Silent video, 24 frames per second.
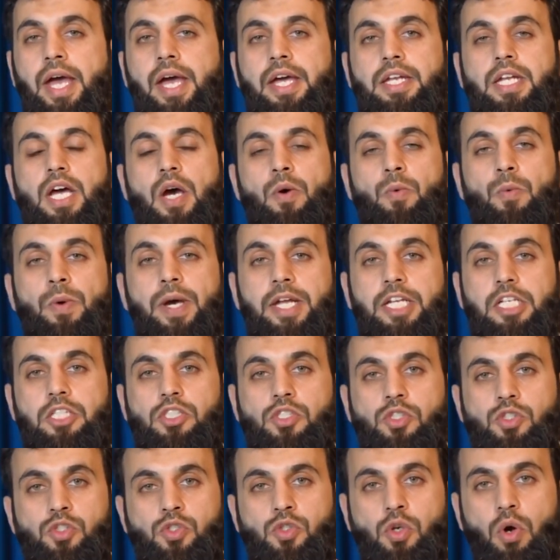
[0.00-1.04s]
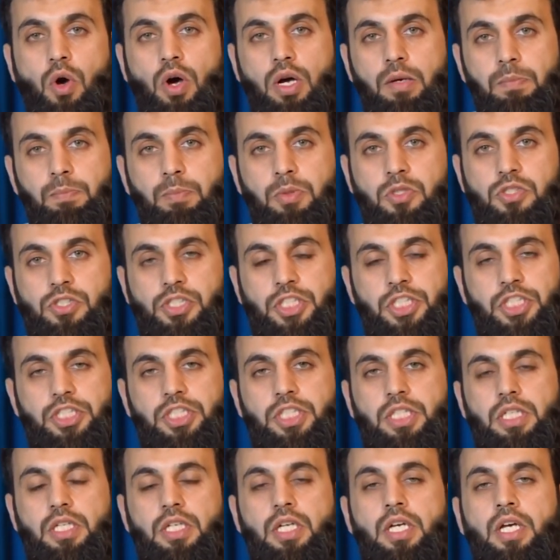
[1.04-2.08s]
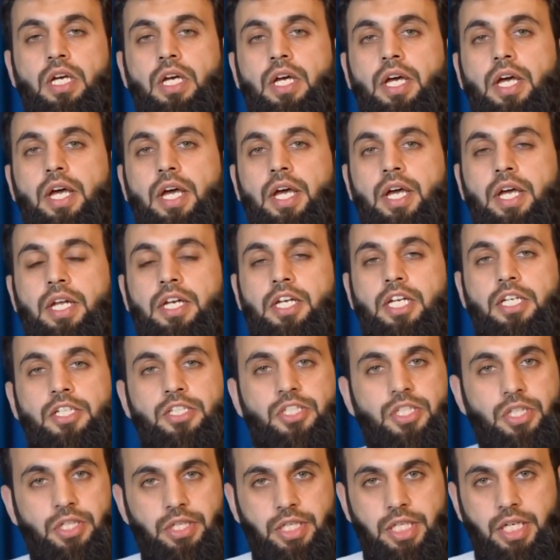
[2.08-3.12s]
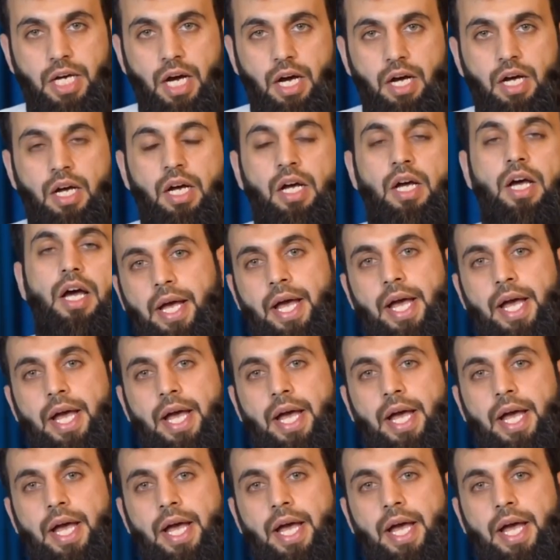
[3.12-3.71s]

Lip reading: and a very strong position in Sharia.